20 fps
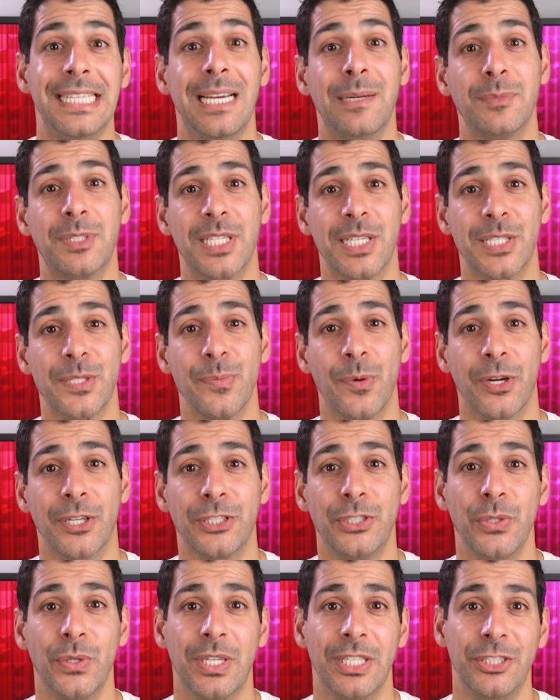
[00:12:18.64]
The M6
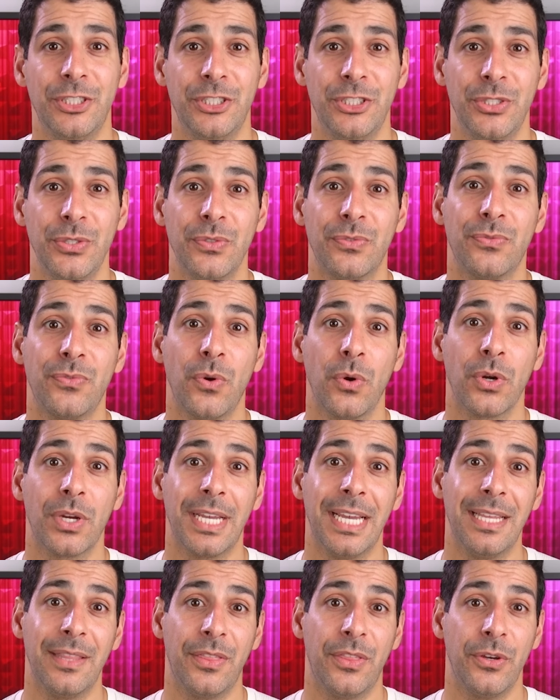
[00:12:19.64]
Mark II can shoot 4K